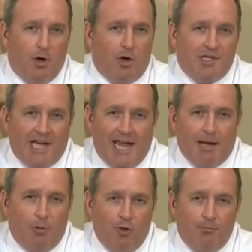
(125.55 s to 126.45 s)
or
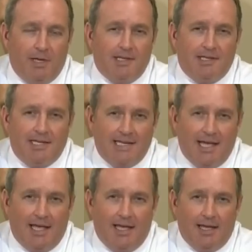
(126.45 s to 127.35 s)
tank movement
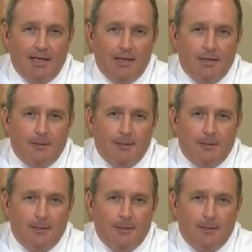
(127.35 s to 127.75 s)
today.